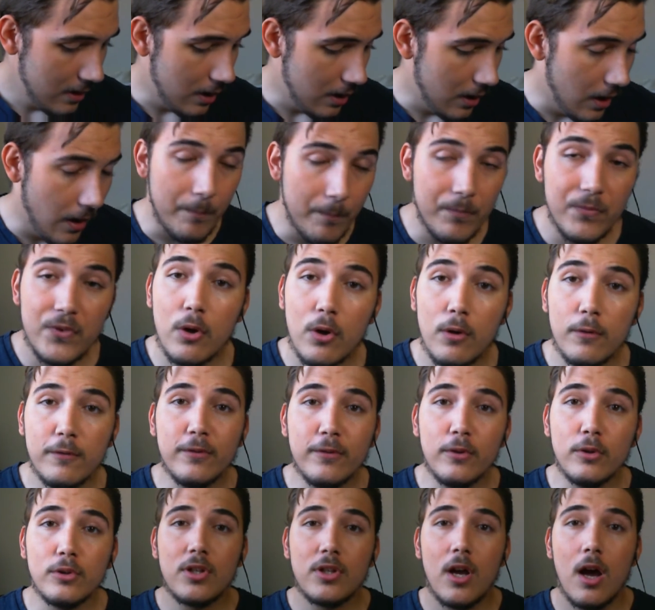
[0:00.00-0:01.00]
No
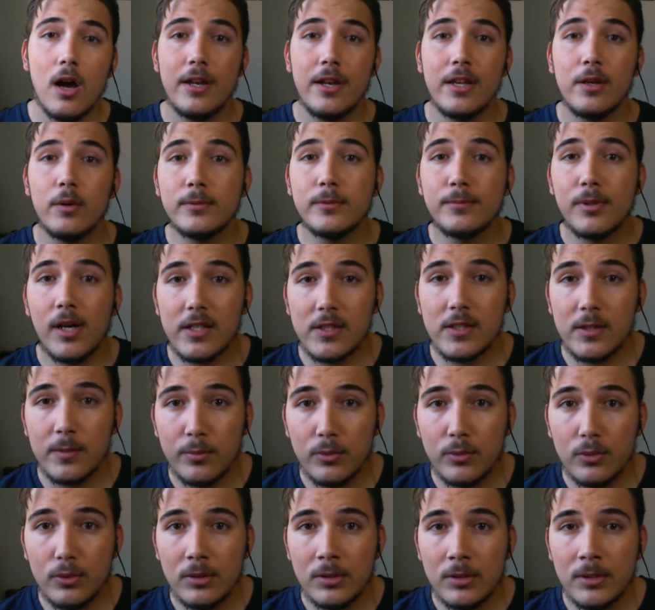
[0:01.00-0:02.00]
full taunting when
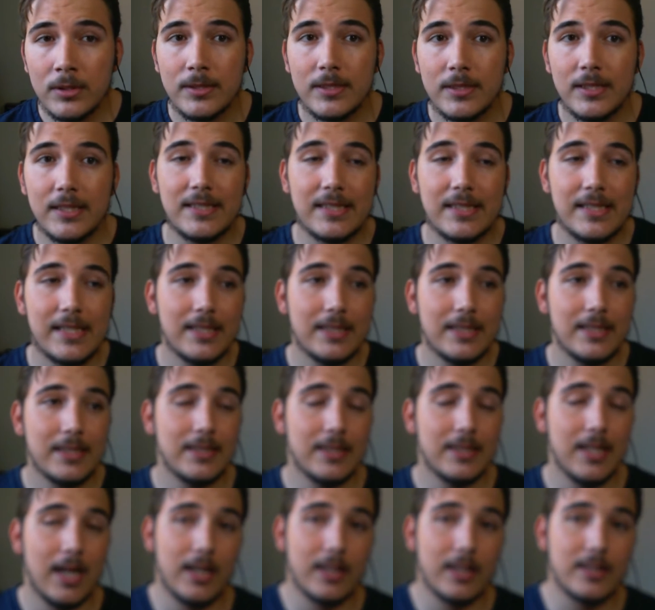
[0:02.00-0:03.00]
possible, because again,
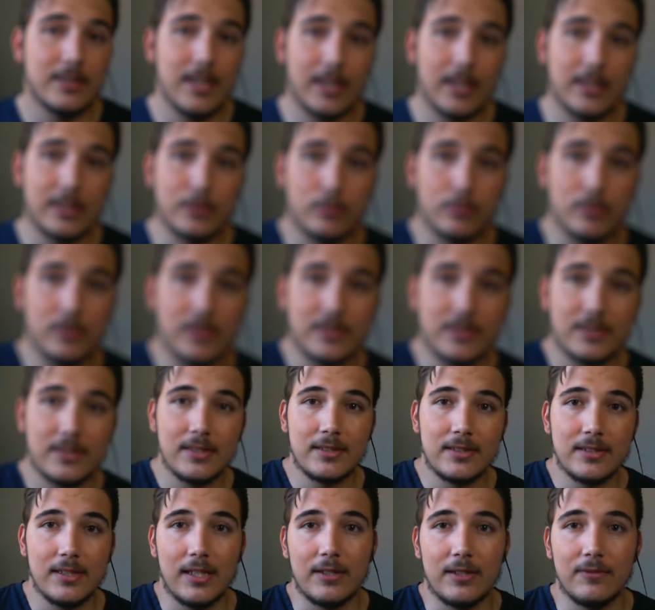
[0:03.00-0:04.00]
not exactly
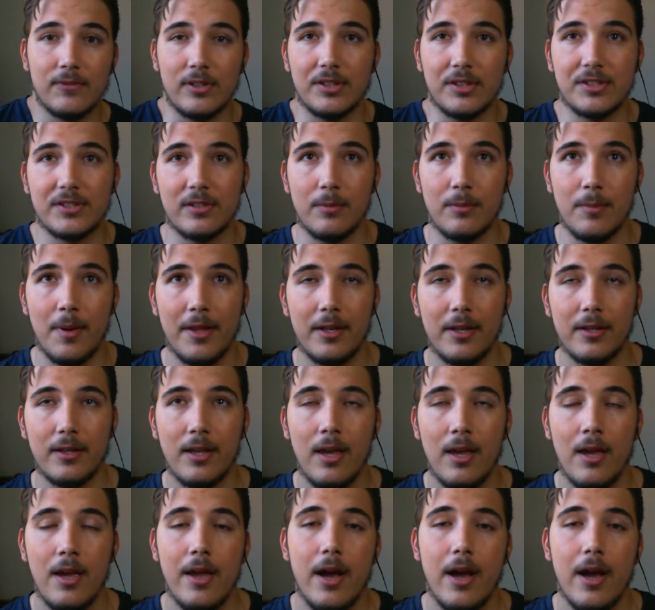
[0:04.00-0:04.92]
realistic, not very cinematic.